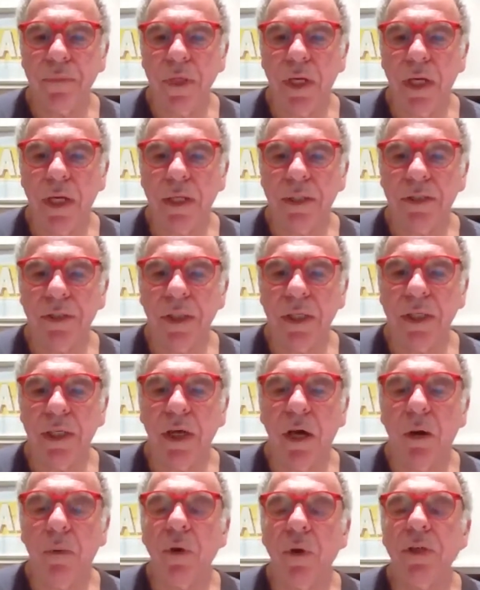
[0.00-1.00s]
That's it.
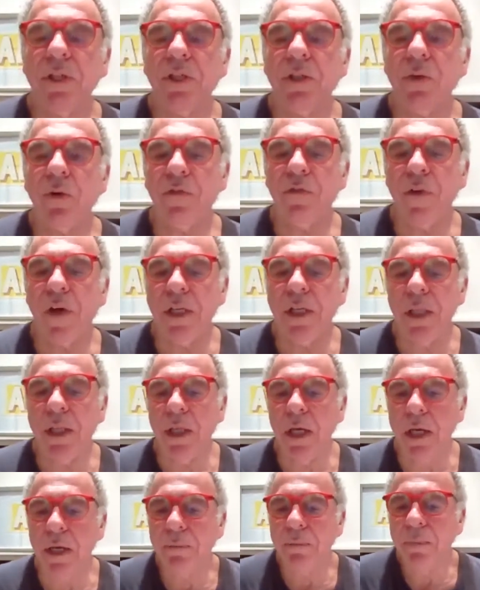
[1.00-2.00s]
Now I want you to do a funny
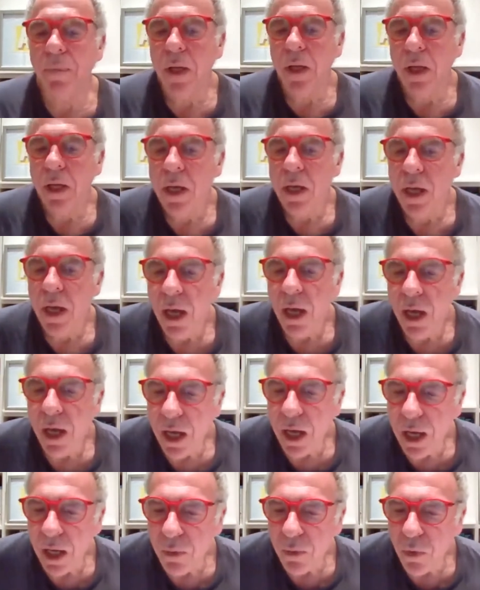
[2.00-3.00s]
thing.
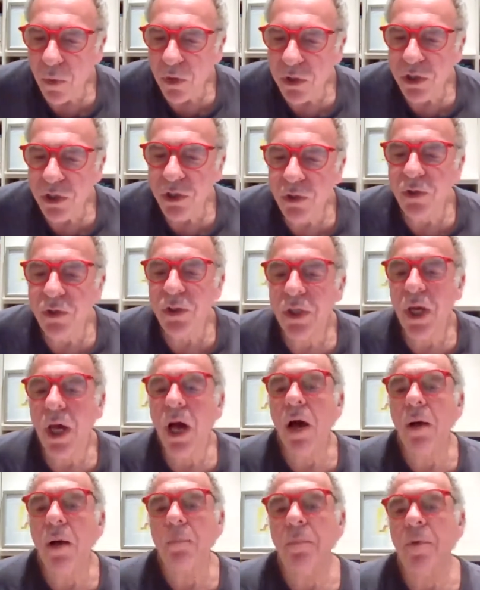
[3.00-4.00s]
I want you to
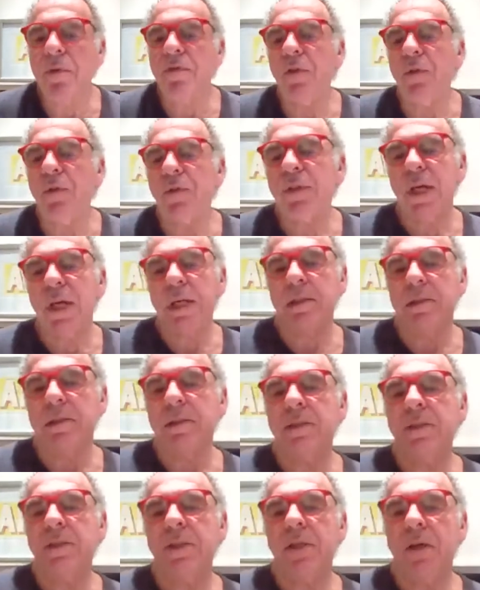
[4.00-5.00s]
hum a few
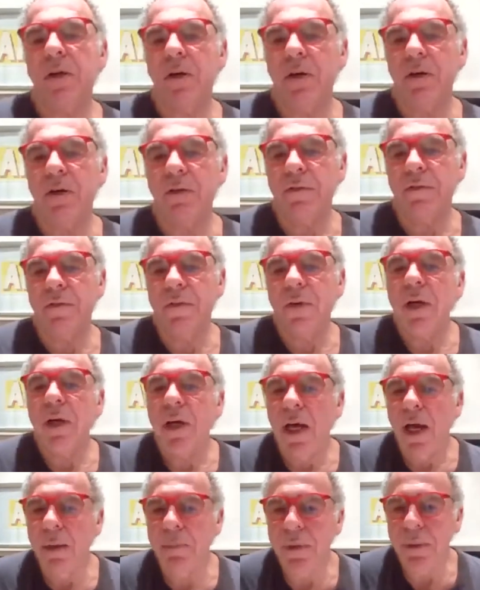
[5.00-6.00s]
seconds of
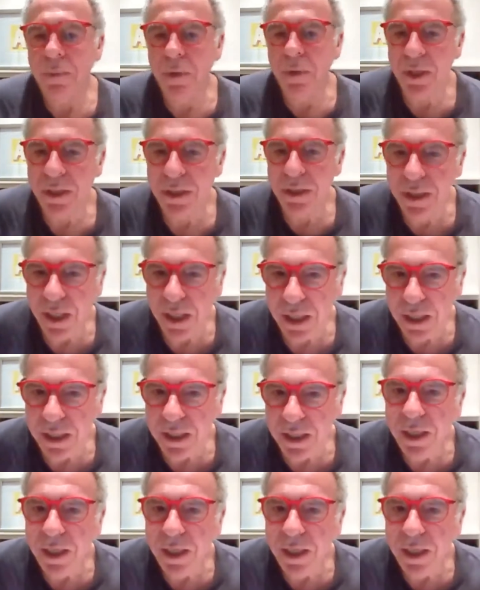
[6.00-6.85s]
Happy Birthday.